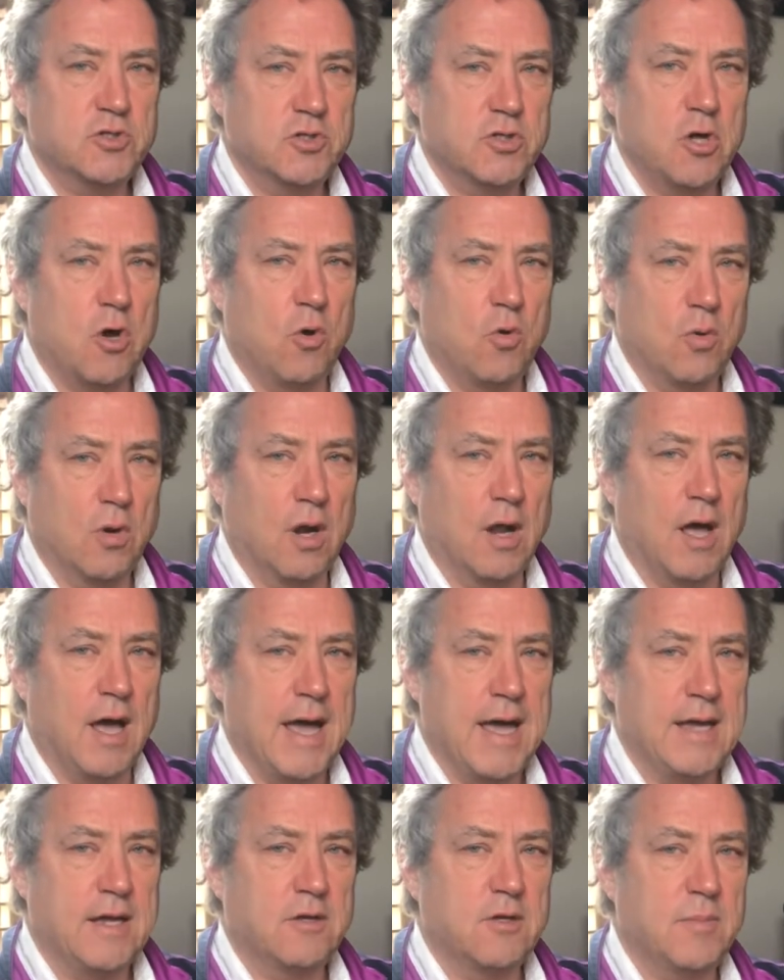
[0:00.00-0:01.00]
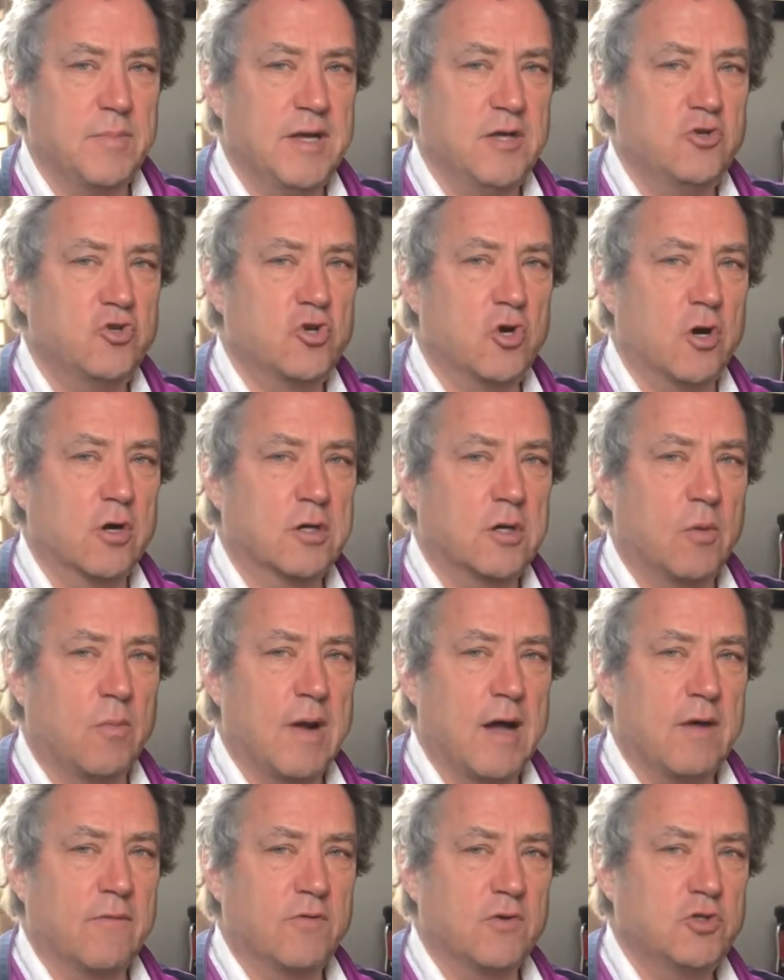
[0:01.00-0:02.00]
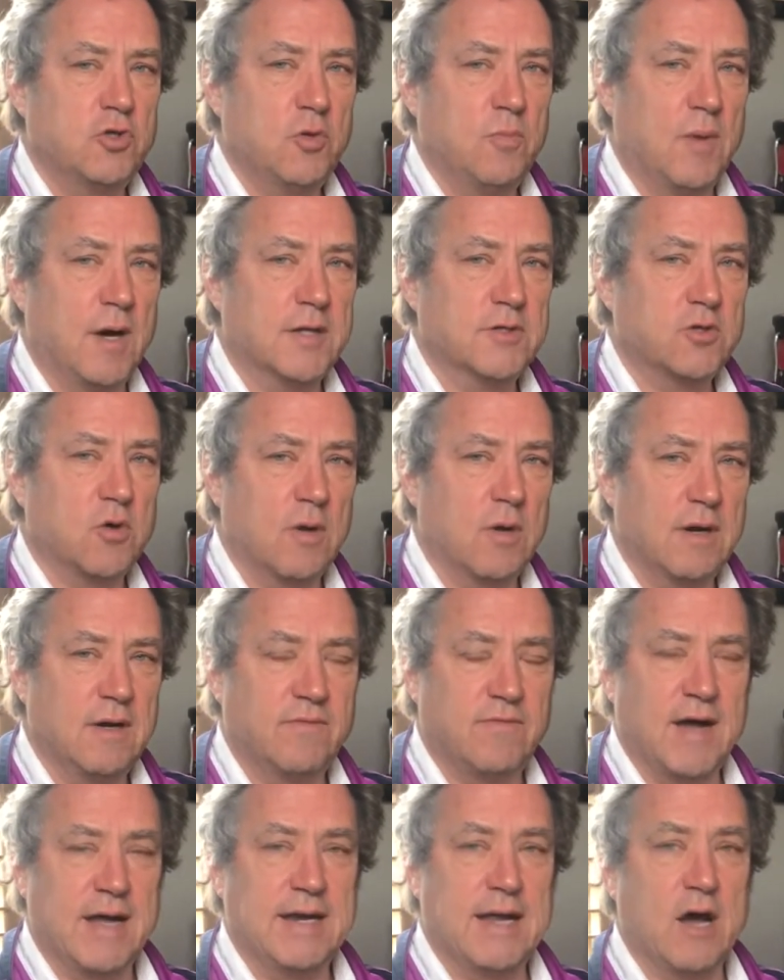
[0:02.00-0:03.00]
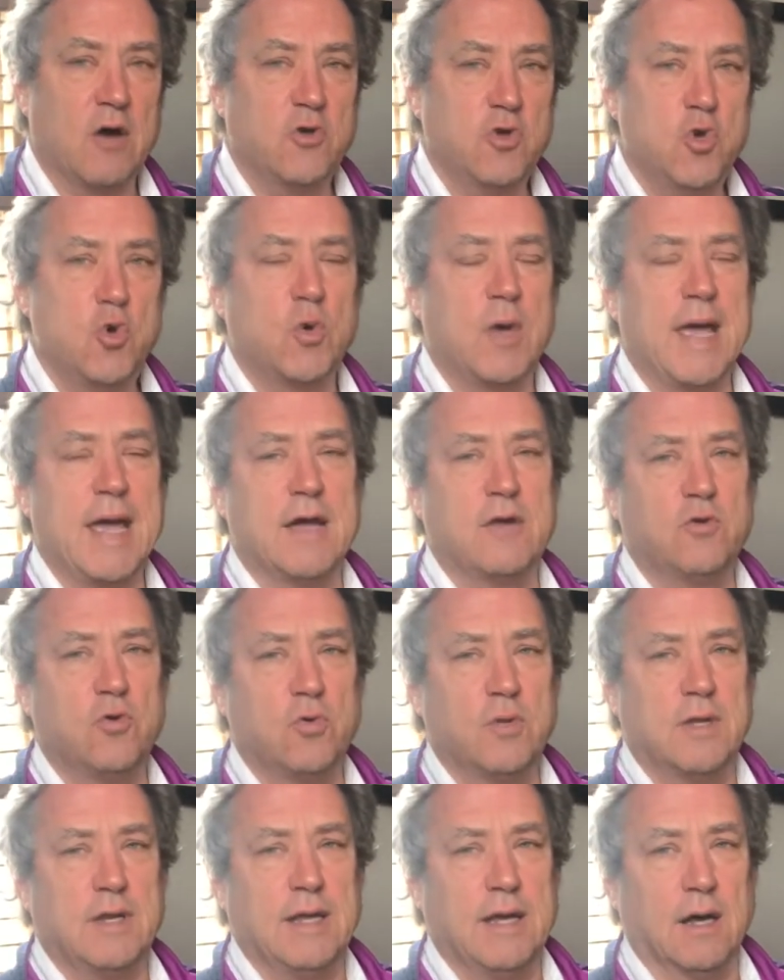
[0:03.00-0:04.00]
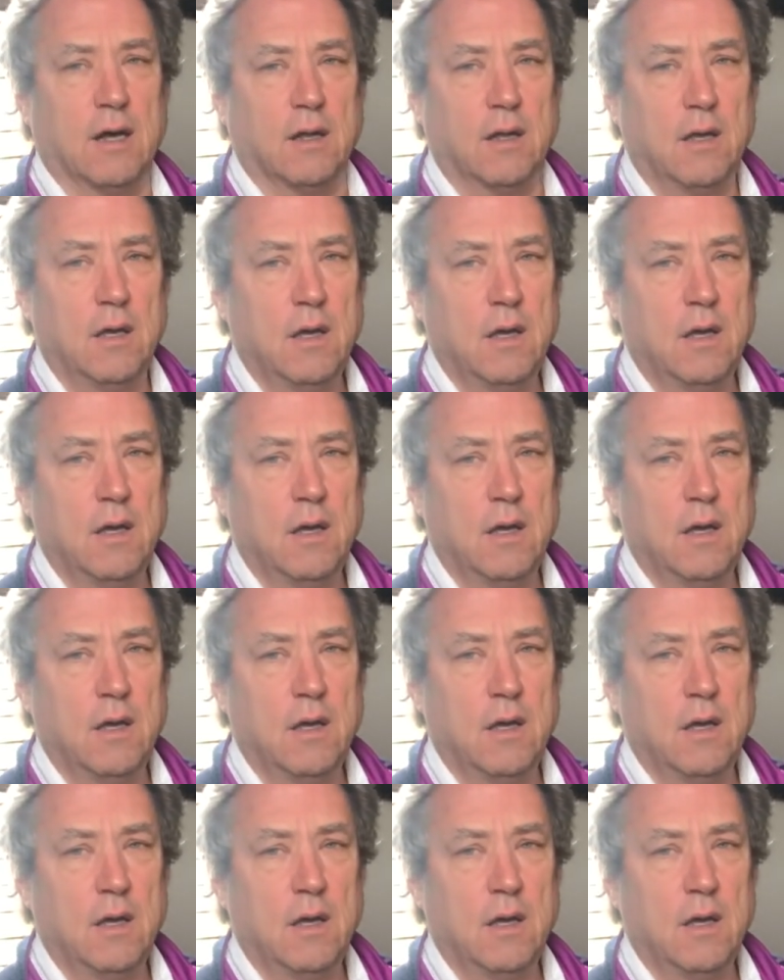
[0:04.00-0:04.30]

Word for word: don't like to be jerked around for two months only to find out you can't do the deal.